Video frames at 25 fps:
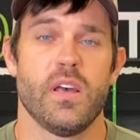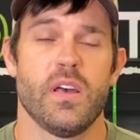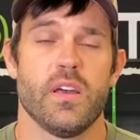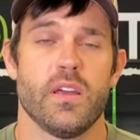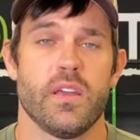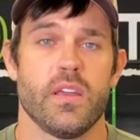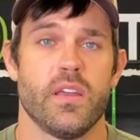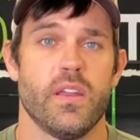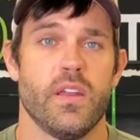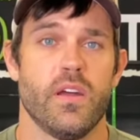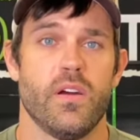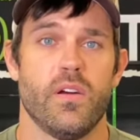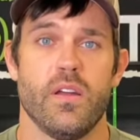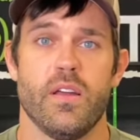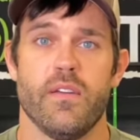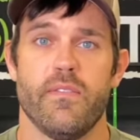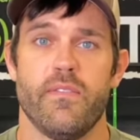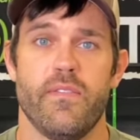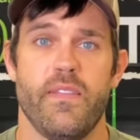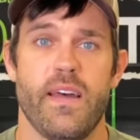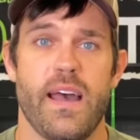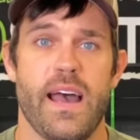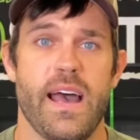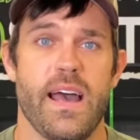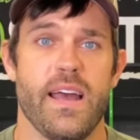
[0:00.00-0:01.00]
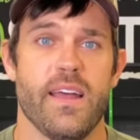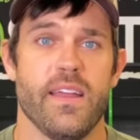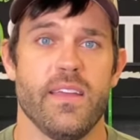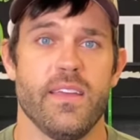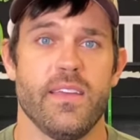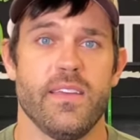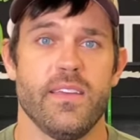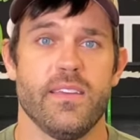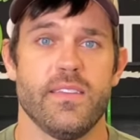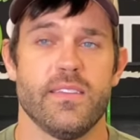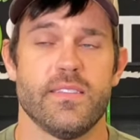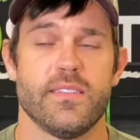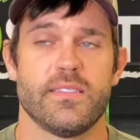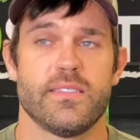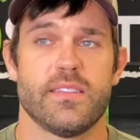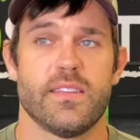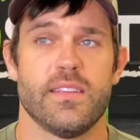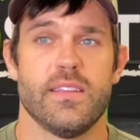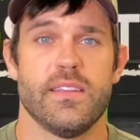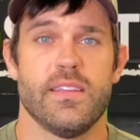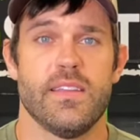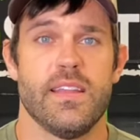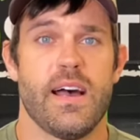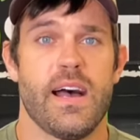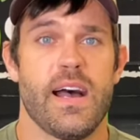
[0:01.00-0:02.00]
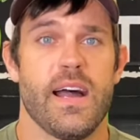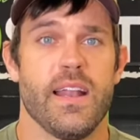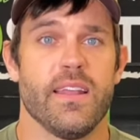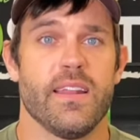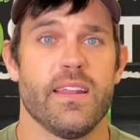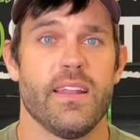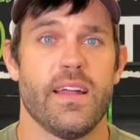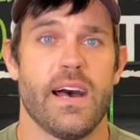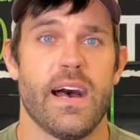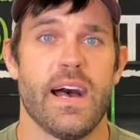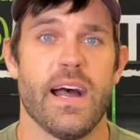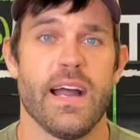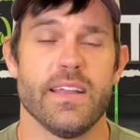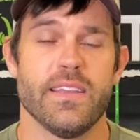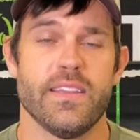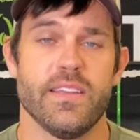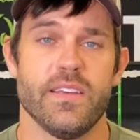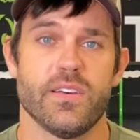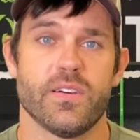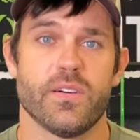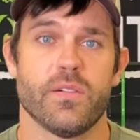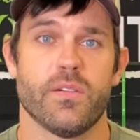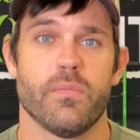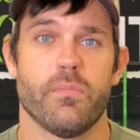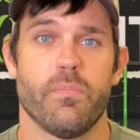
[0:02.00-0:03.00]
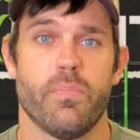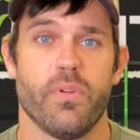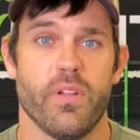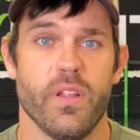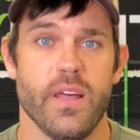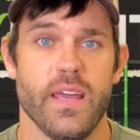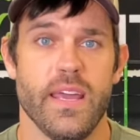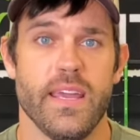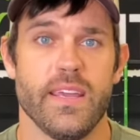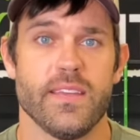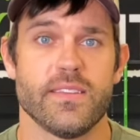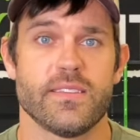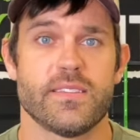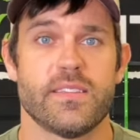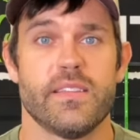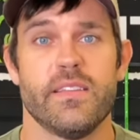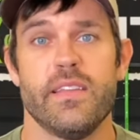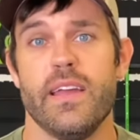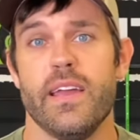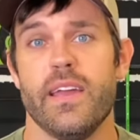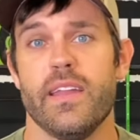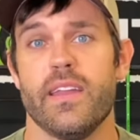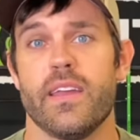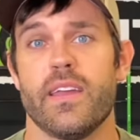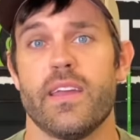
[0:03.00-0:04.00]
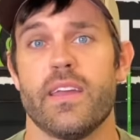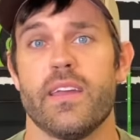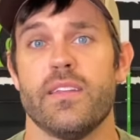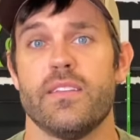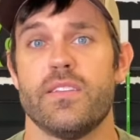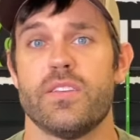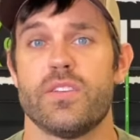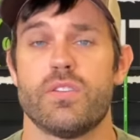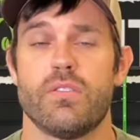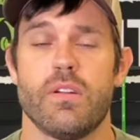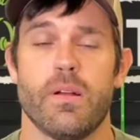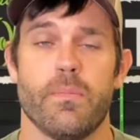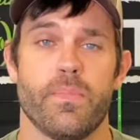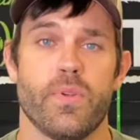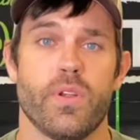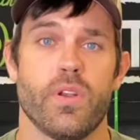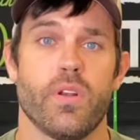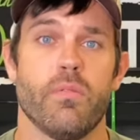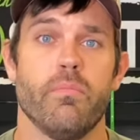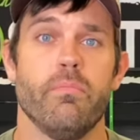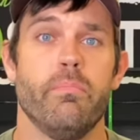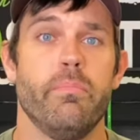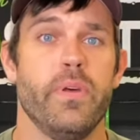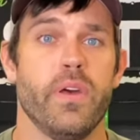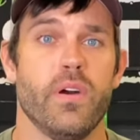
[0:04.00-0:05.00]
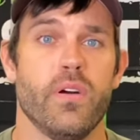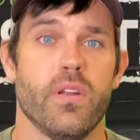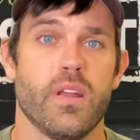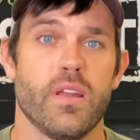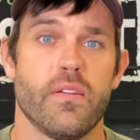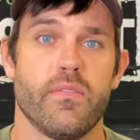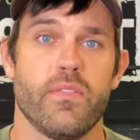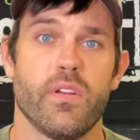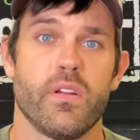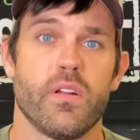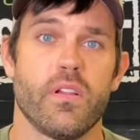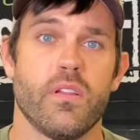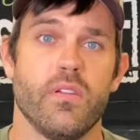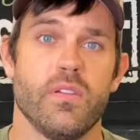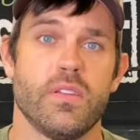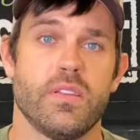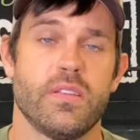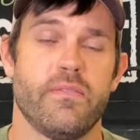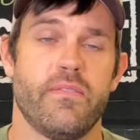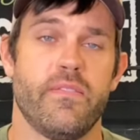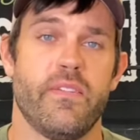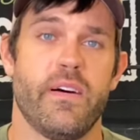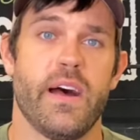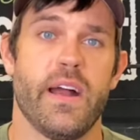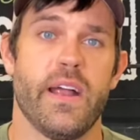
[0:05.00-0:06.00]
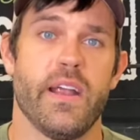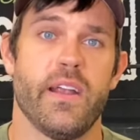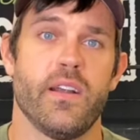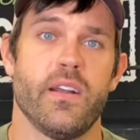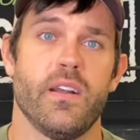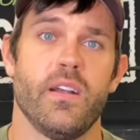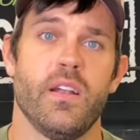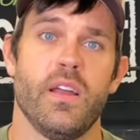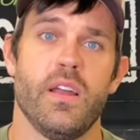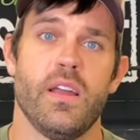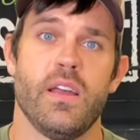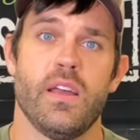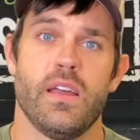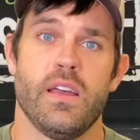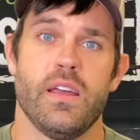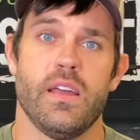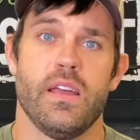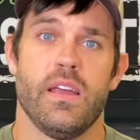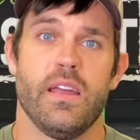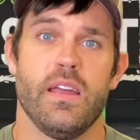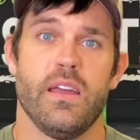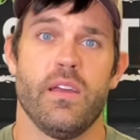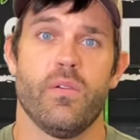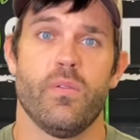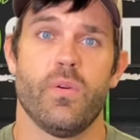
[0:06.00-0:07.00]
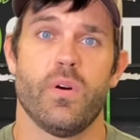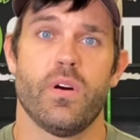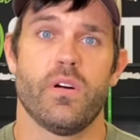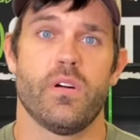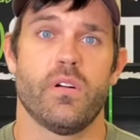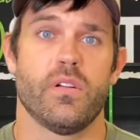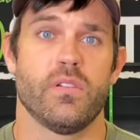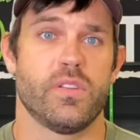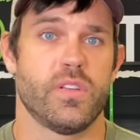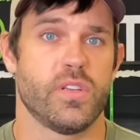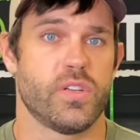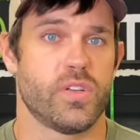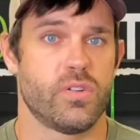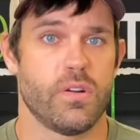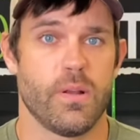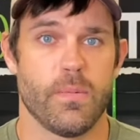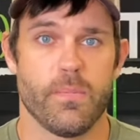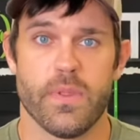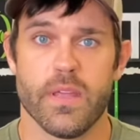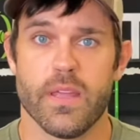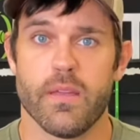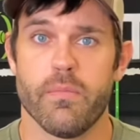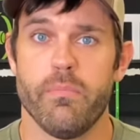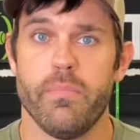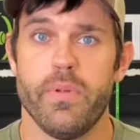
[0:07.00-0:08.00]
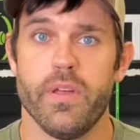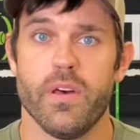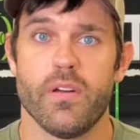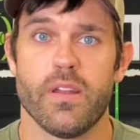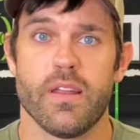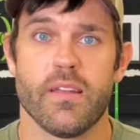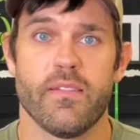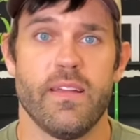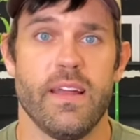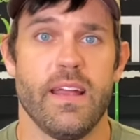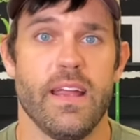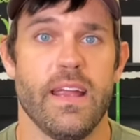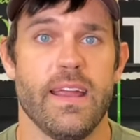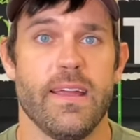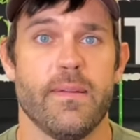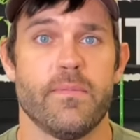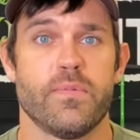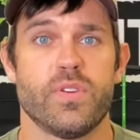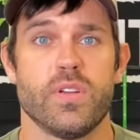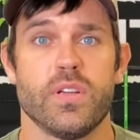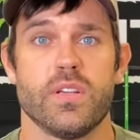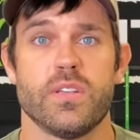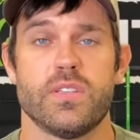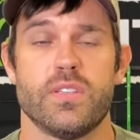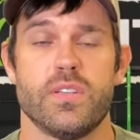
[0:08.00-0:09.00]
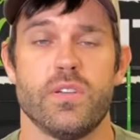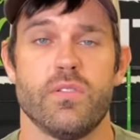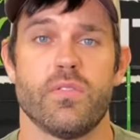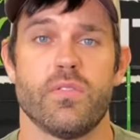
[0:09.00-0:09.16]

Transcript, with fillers: You know, if that is not in an ideal place, then it could disrupt your ability of your glute to fire, it will disrupt the ability of that hamstring to